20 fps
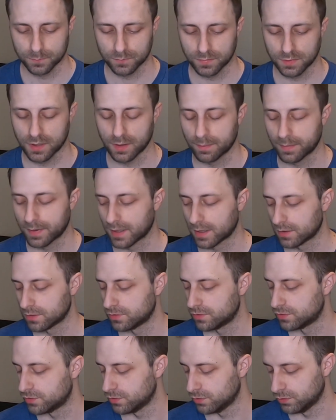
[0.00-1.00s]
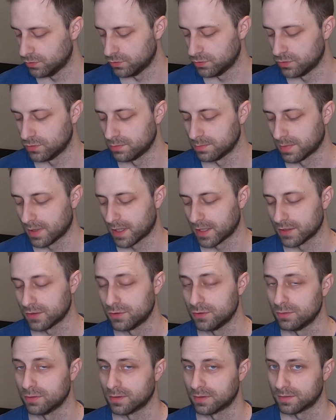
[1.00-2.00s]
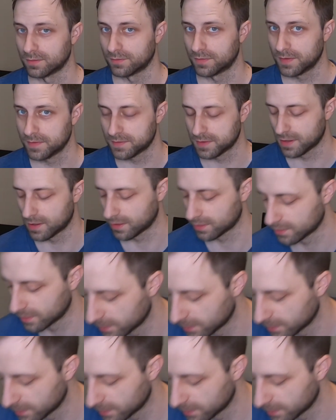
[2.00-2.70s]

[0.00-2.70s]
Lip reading: compared to my $250